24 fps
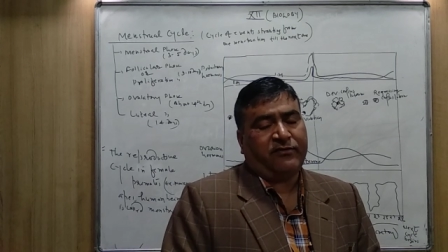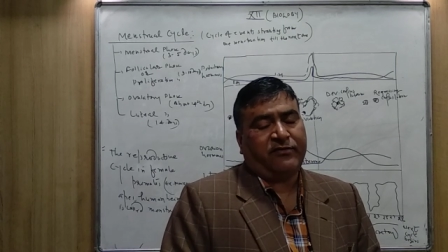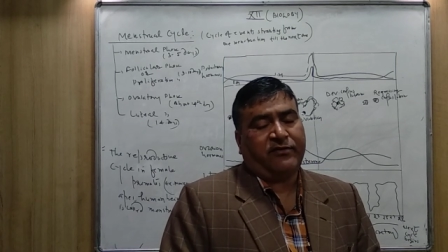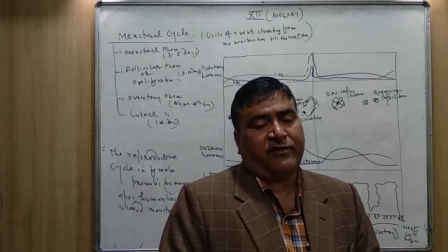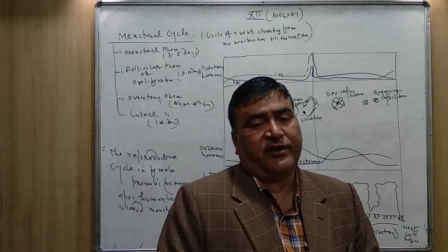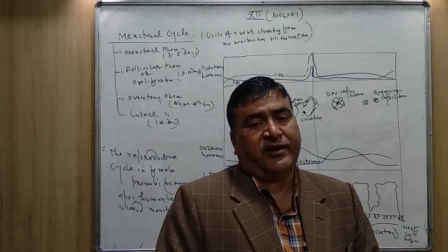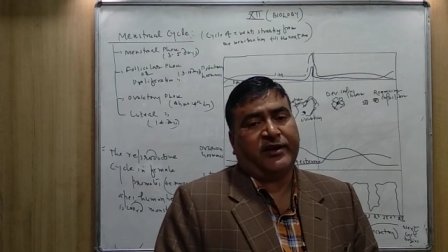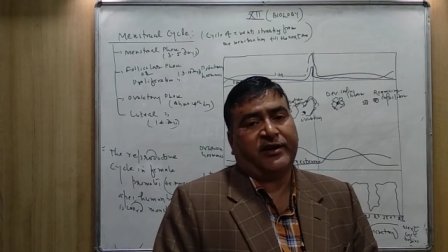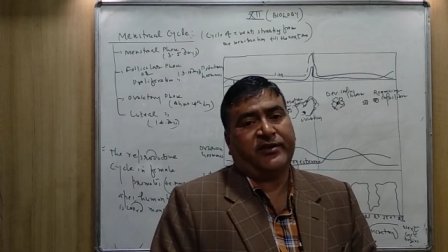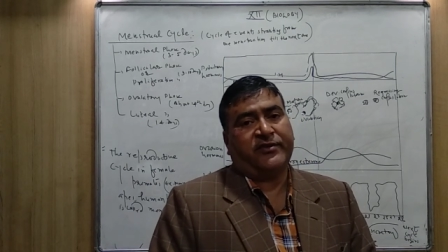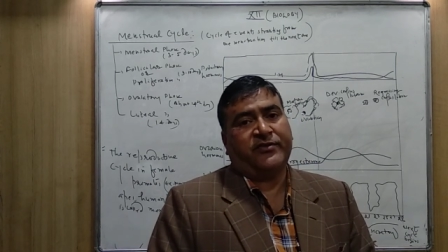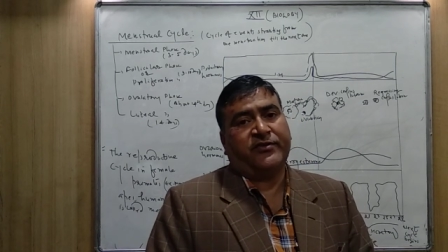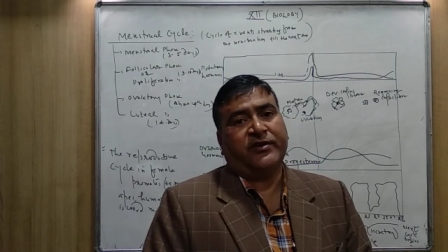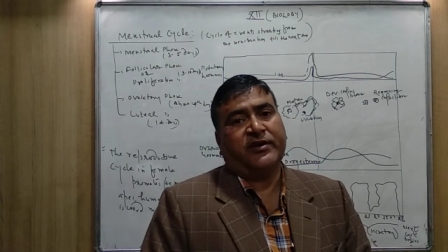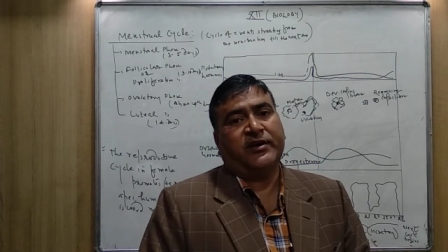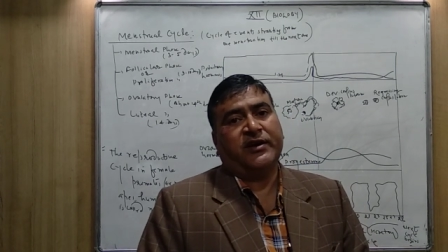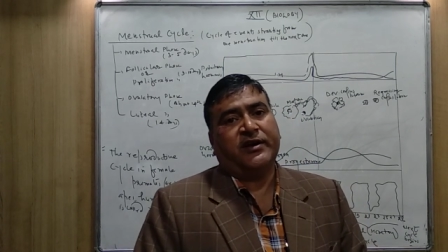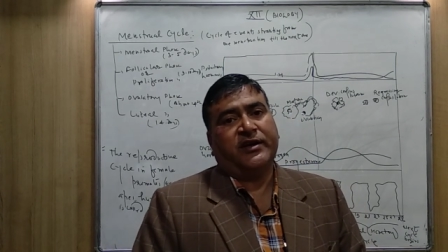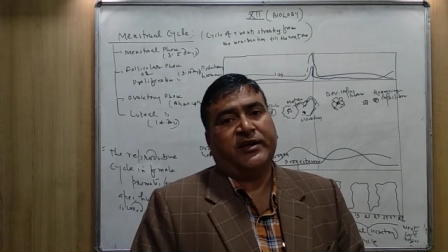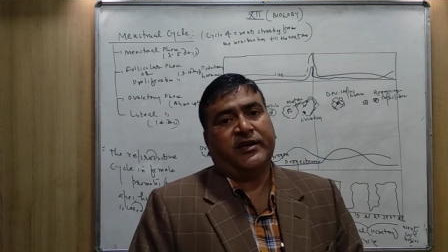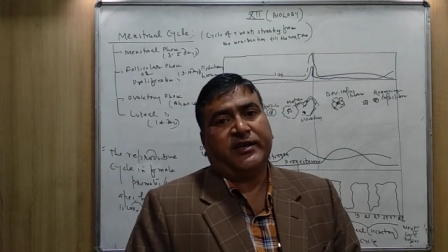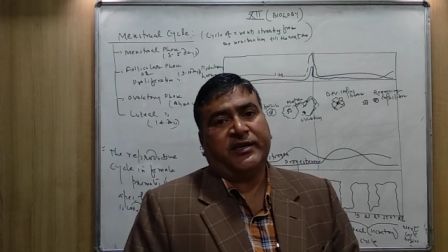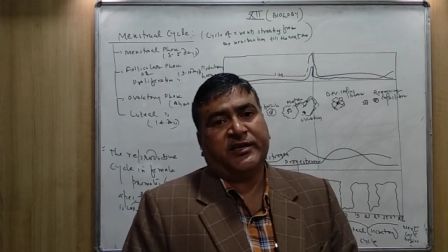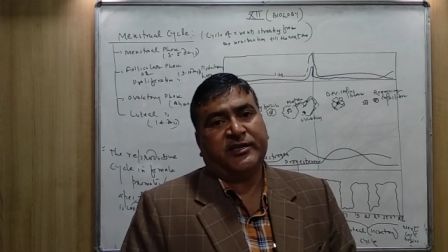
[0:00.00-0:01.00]
phase
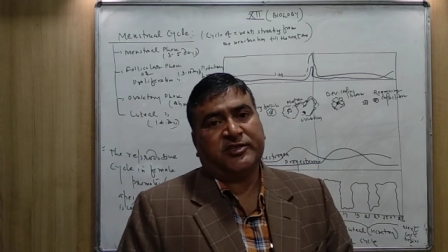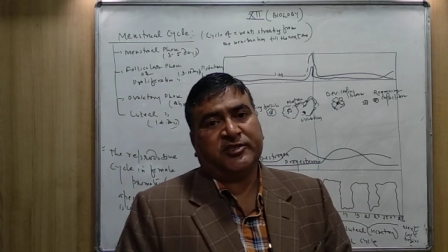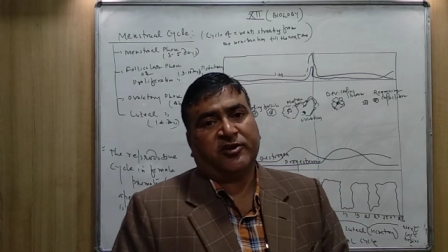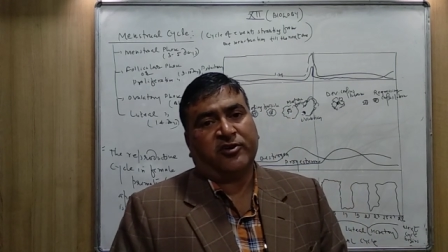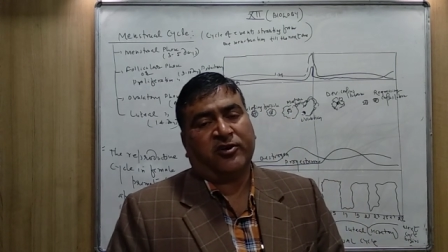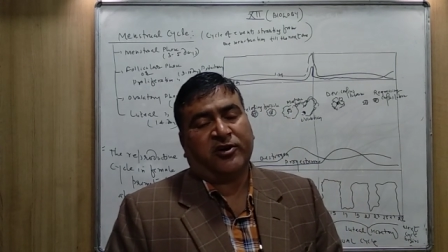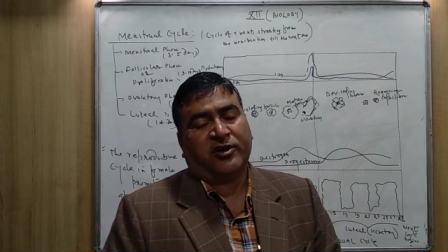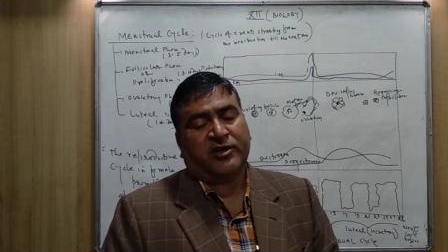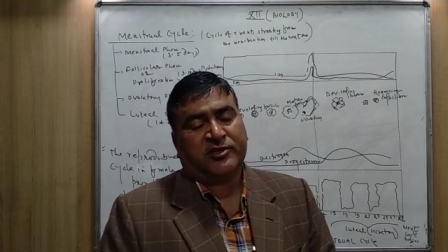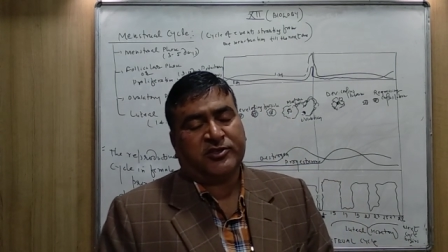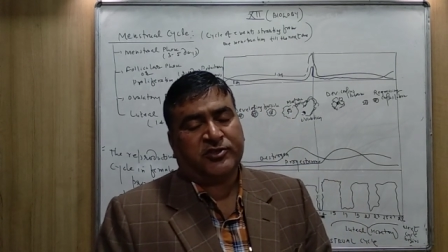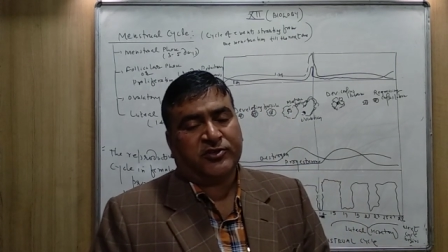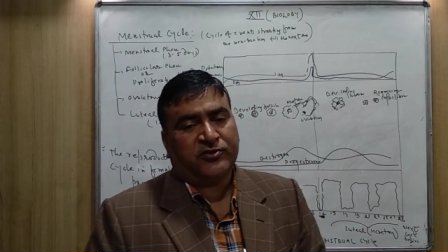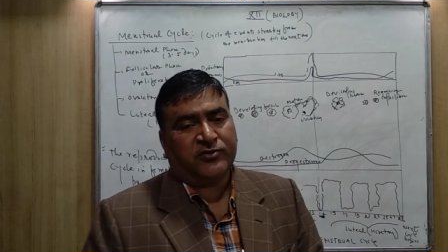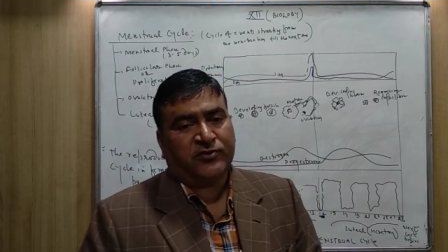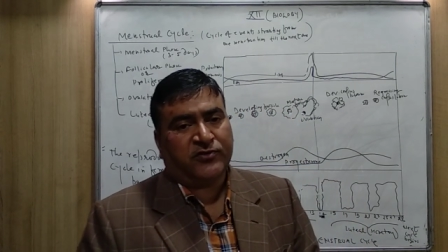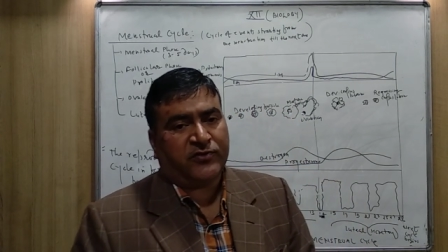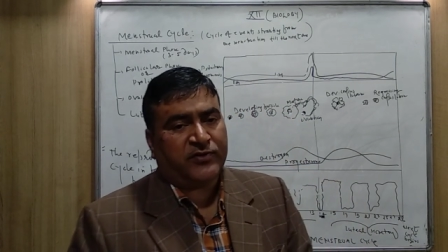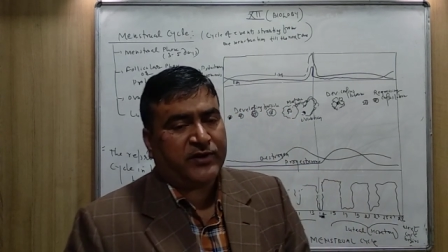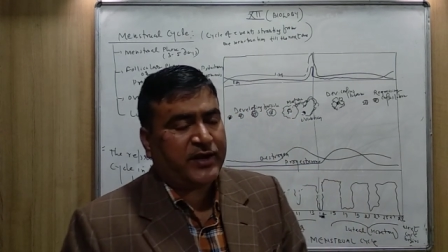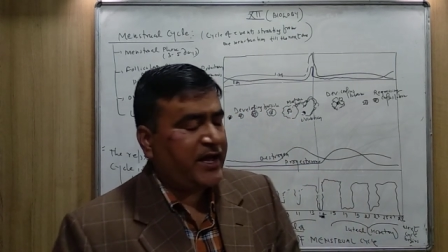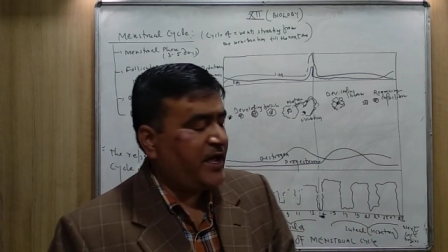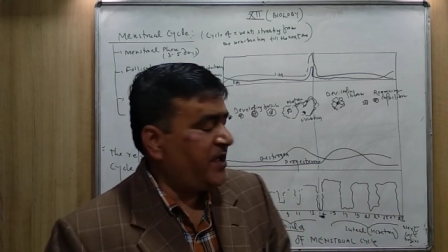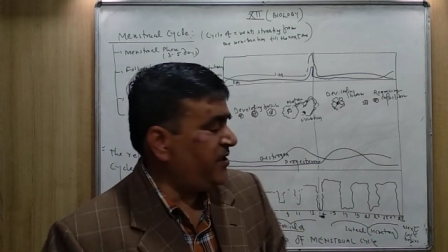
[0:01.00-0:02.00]
is also
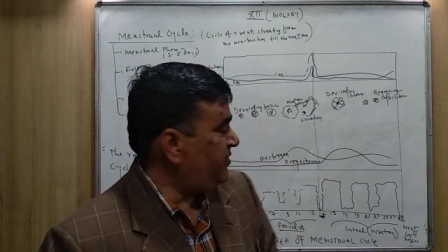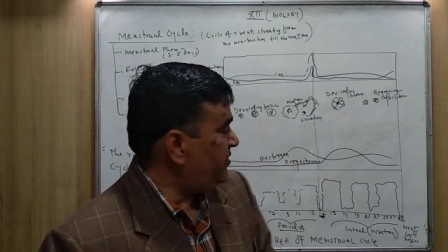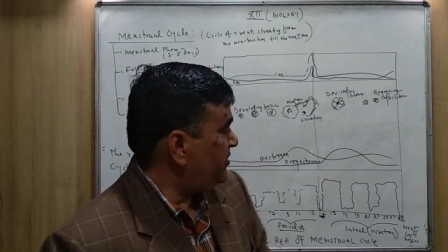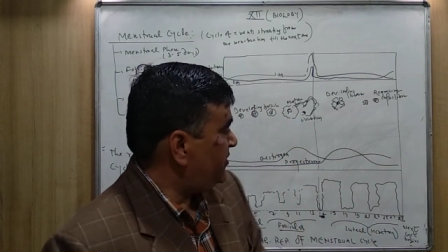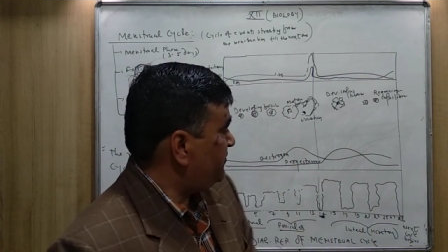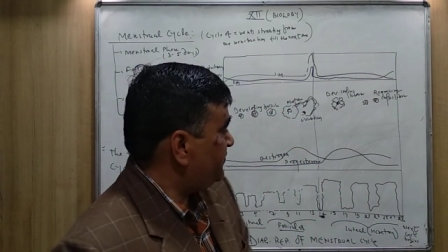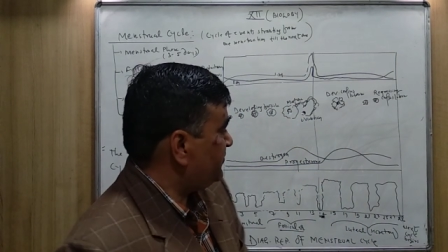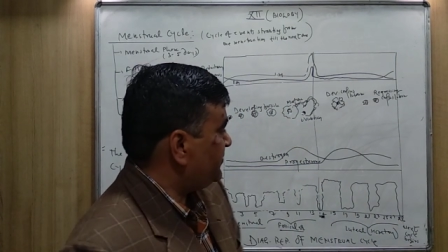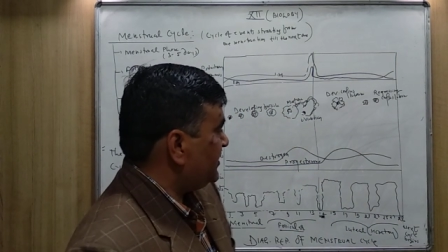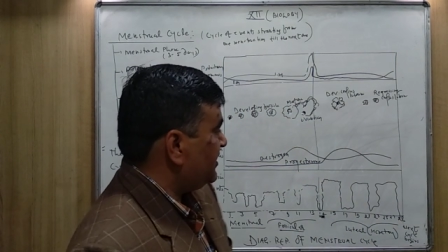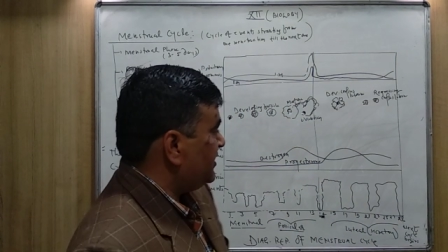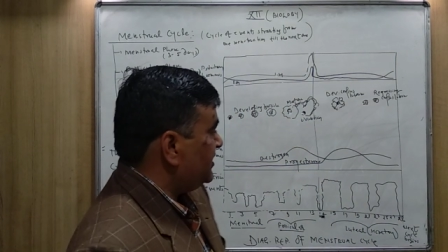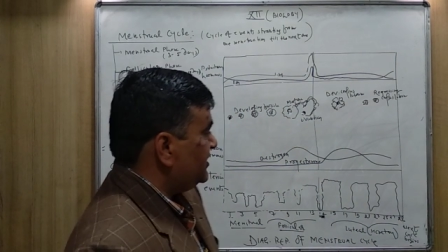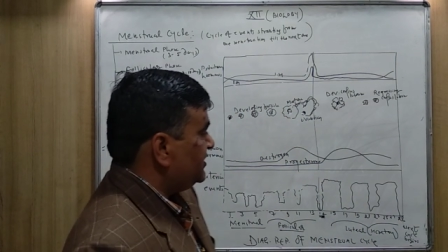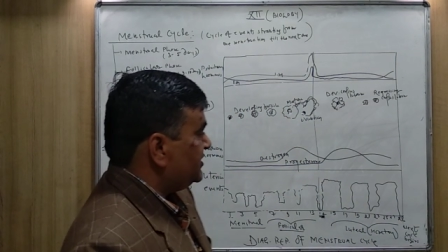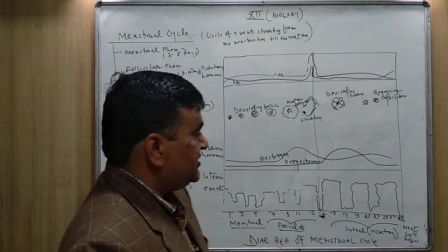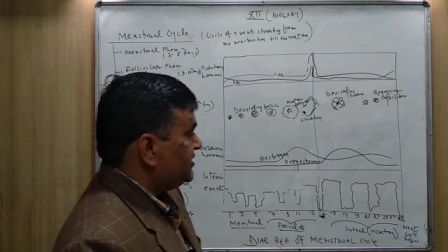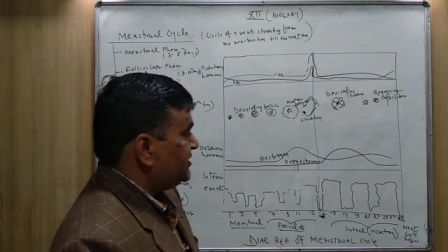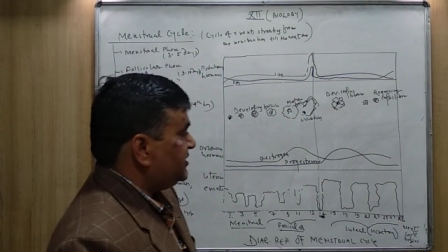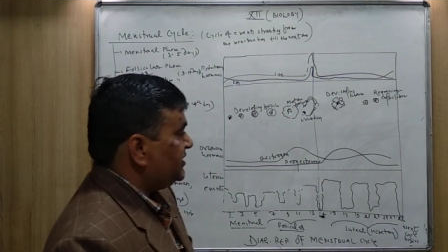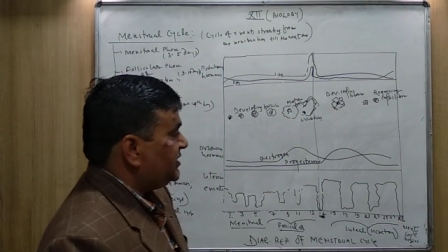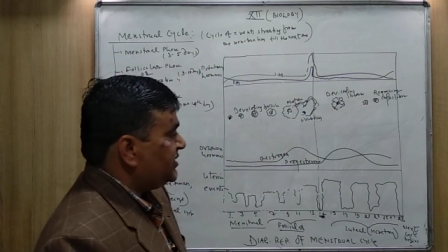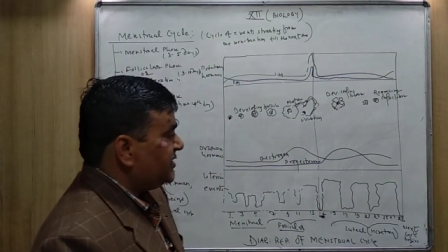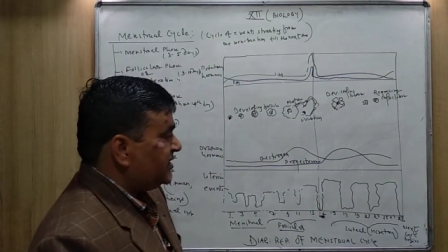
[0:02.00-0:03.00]
known as
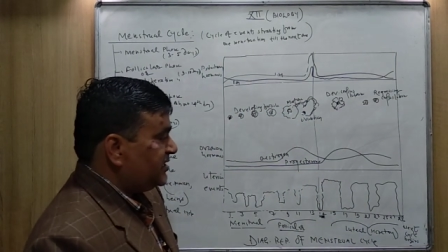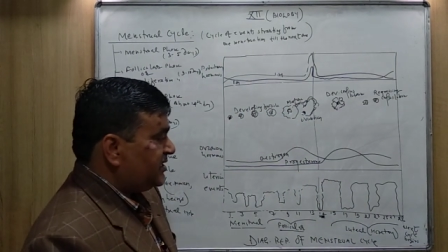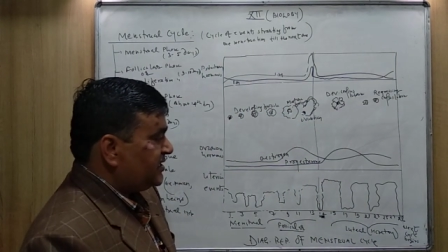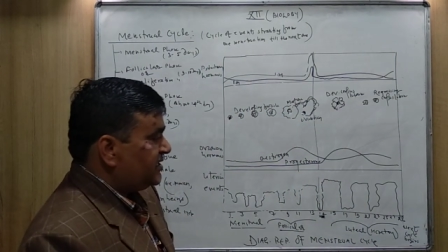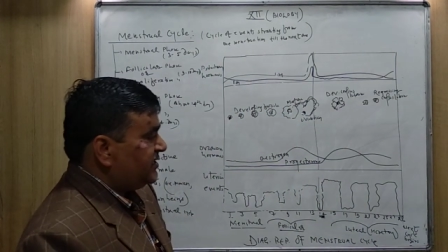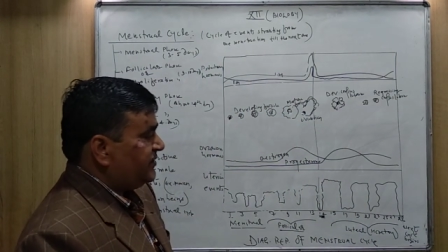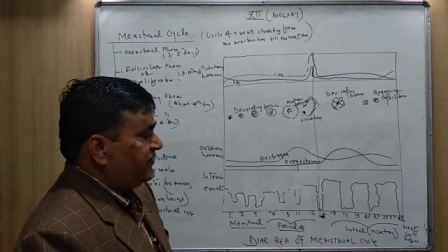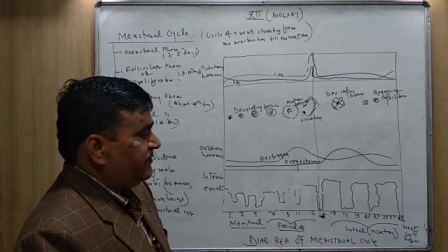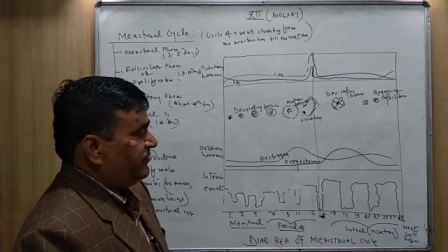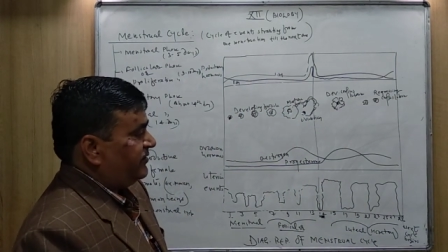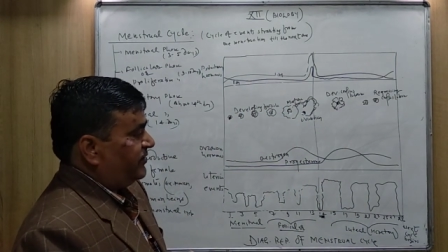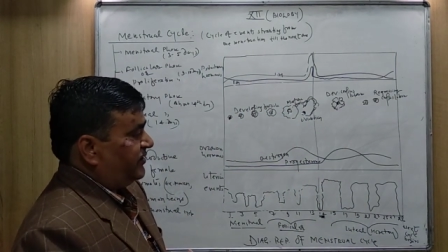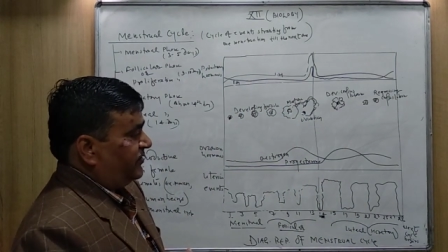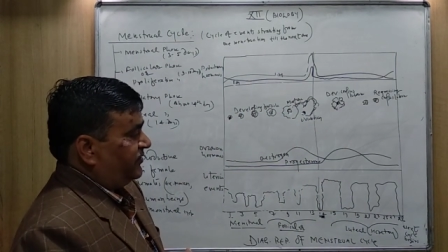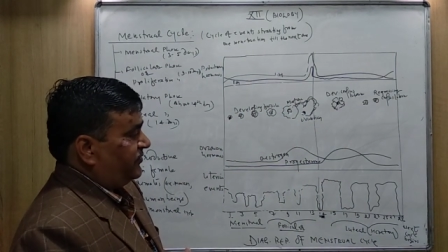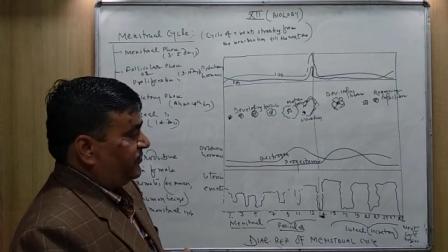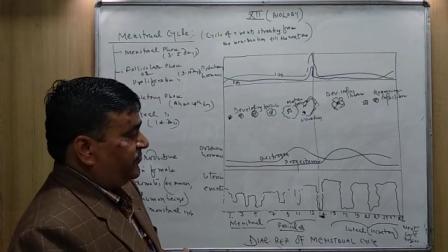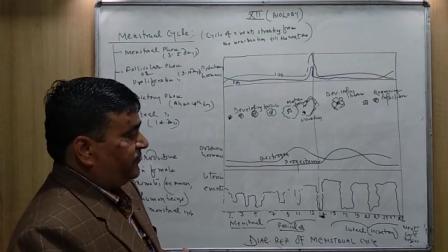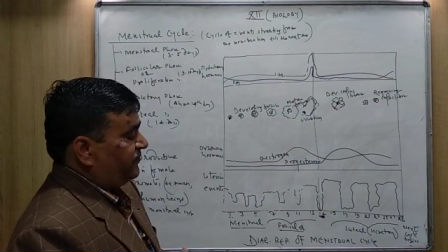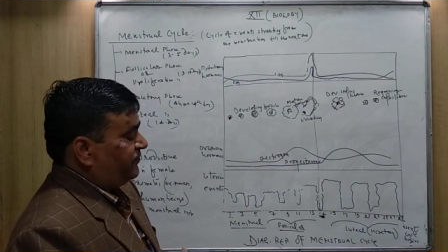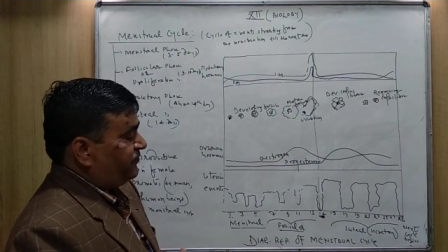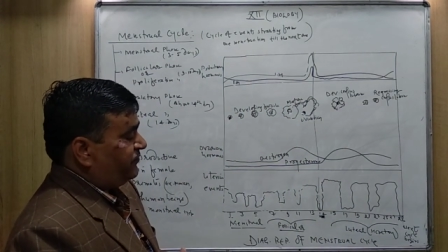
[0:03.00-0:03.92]
secretory phase.